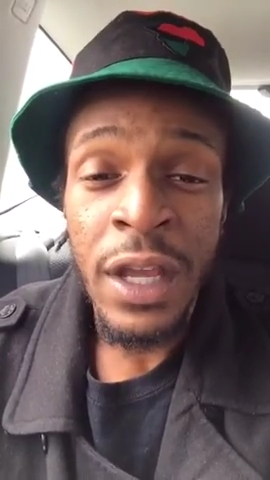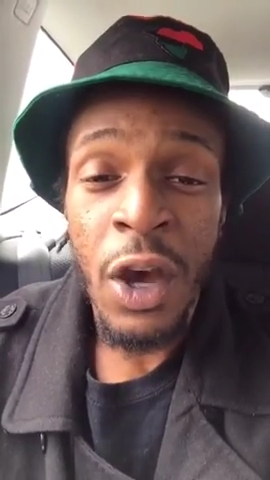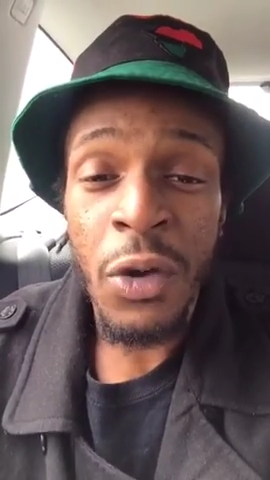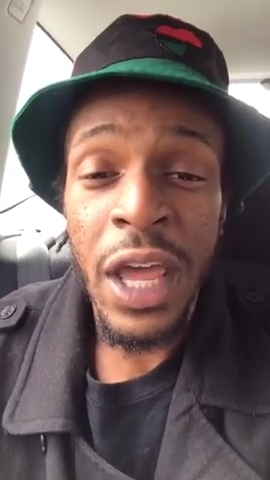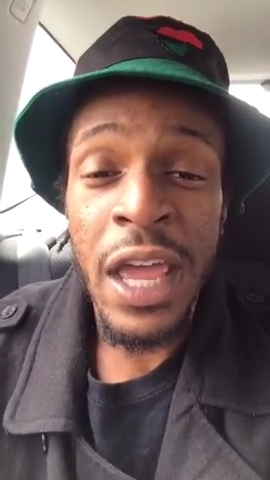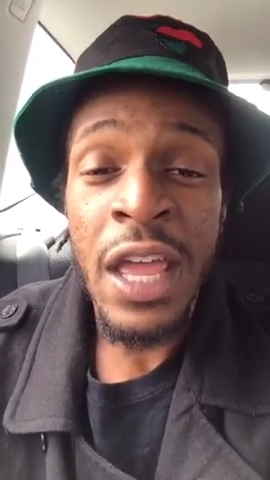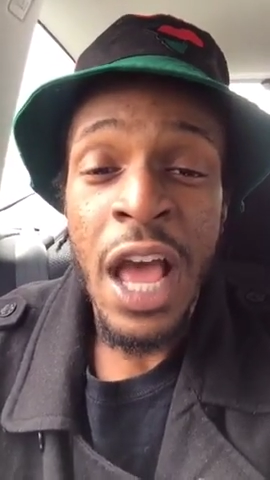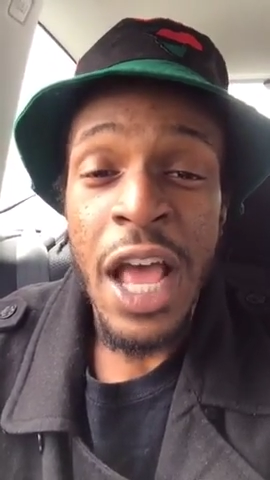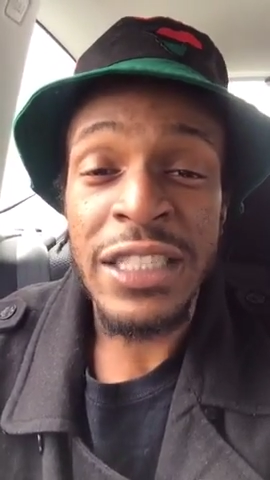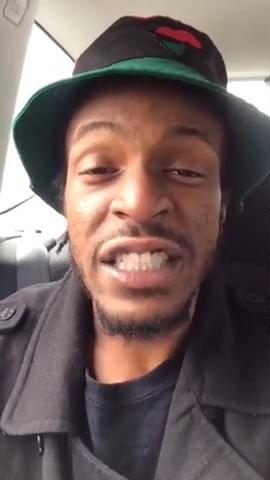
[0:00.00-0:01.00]
Okay,
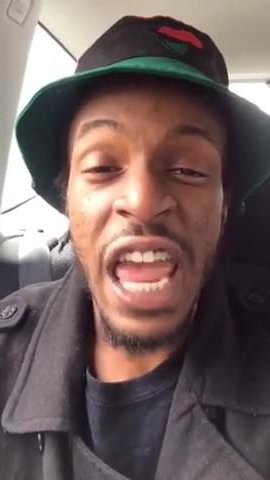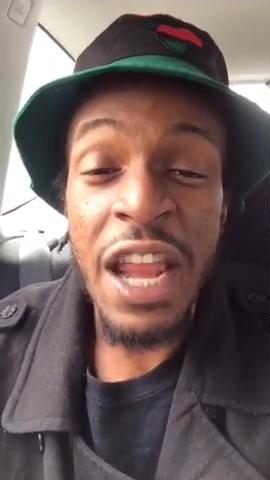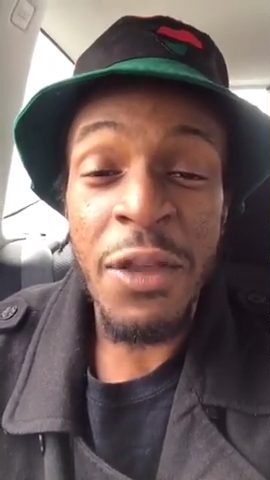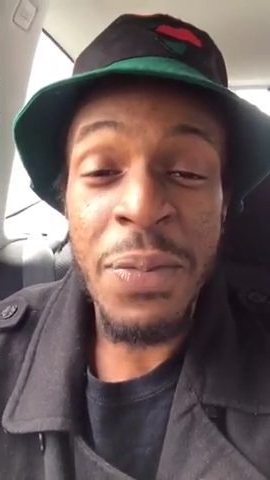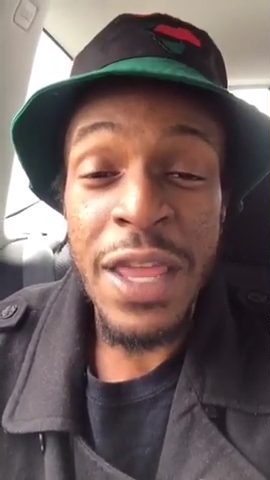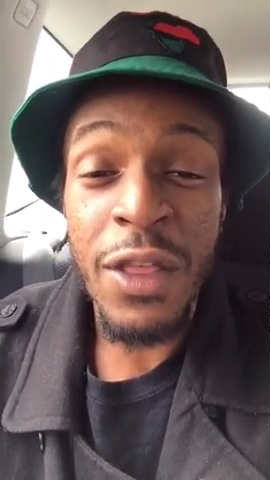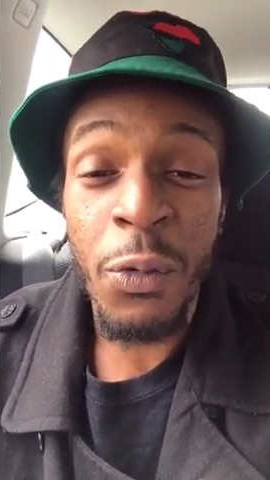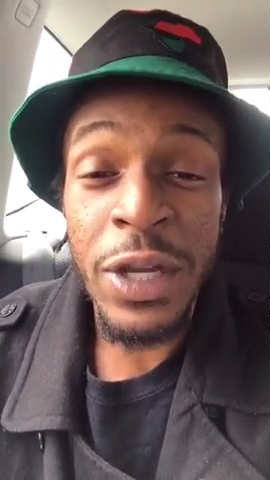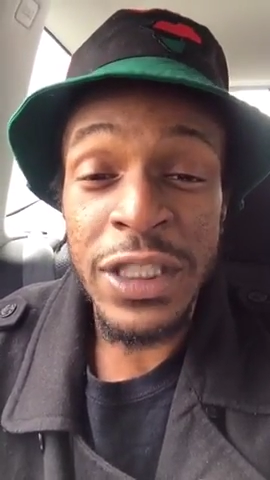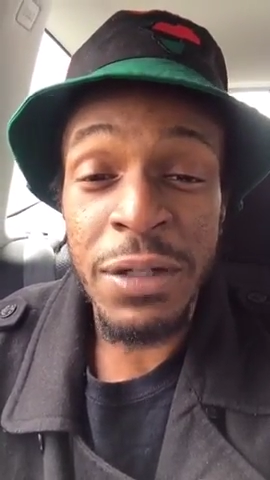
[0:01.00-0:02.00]
it's gaining me the
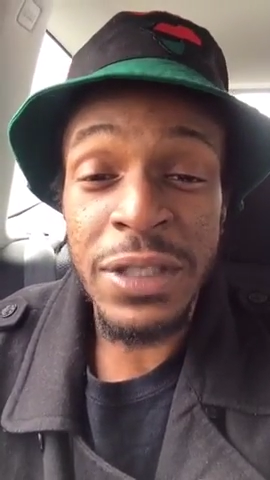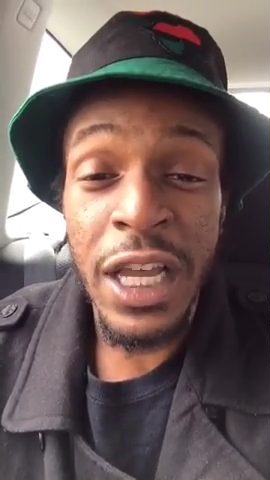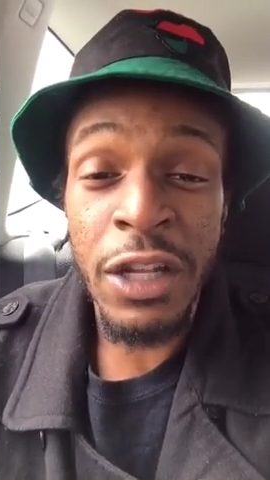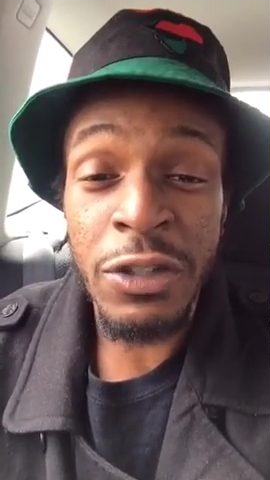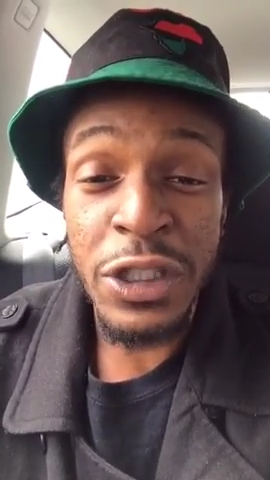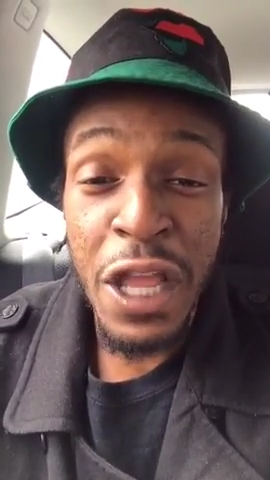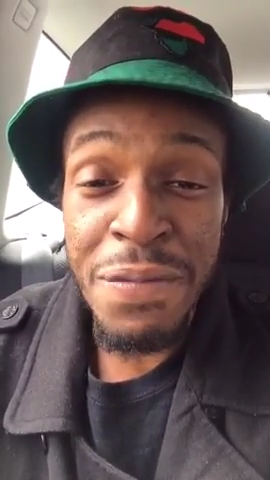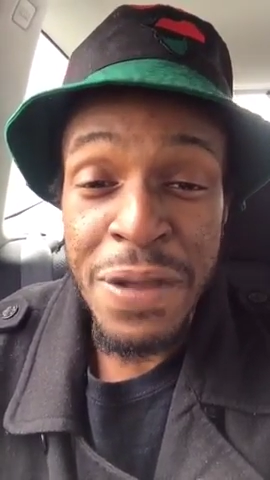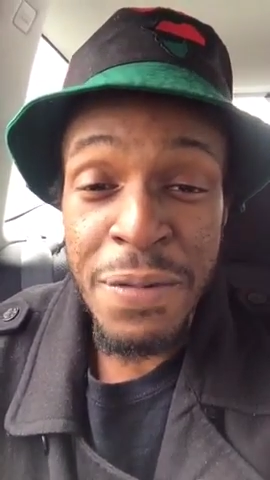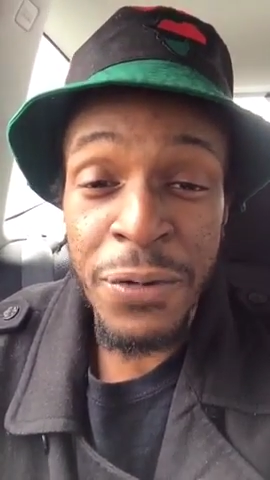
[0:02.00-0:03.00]
wisdom to understand
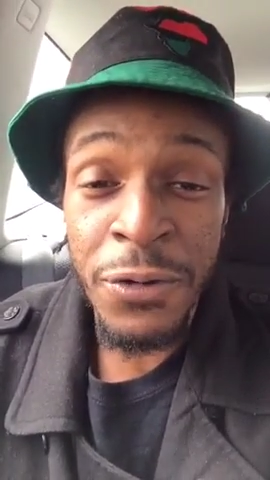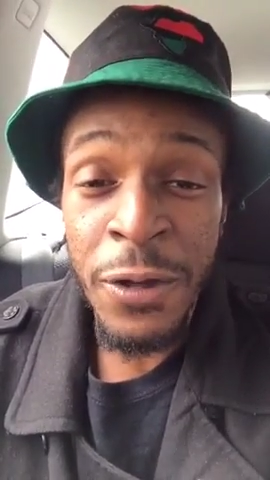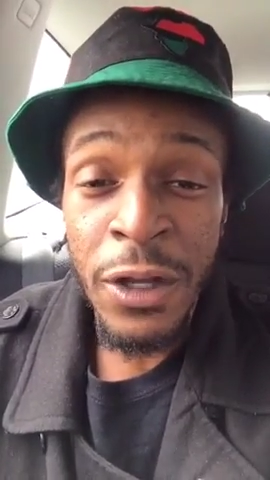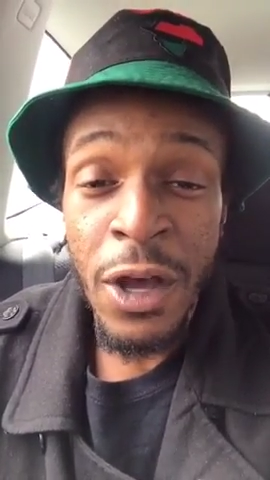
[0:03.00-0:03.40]
people.